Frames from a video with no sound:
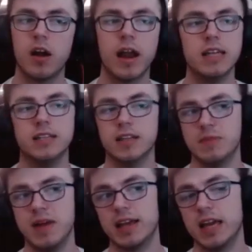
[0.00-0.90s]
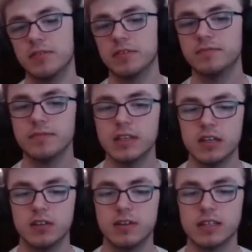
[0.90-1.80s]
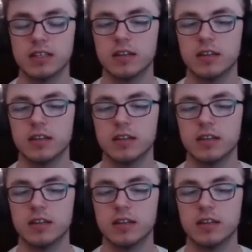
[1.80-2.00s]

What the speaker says: I still like Malakath. Right.